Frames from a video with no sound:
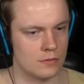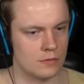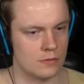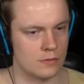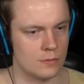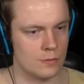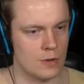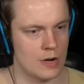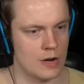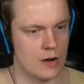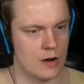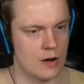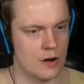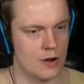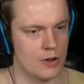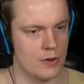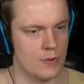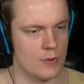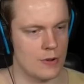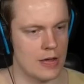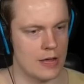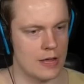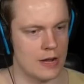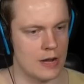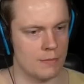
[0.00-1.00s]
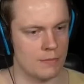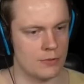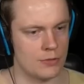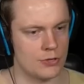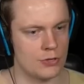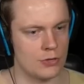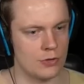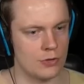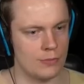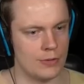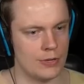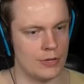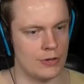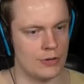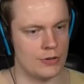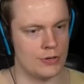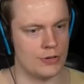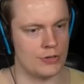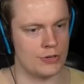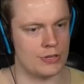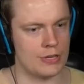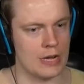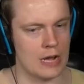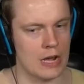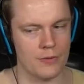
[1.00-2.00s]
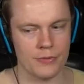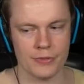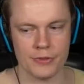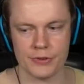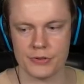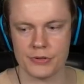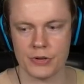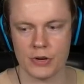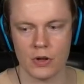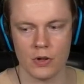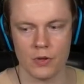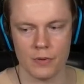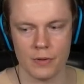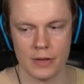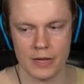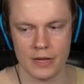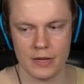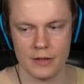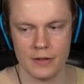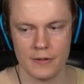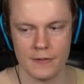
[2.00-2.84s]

Where are you at? I'm assuming you're just down this hallway.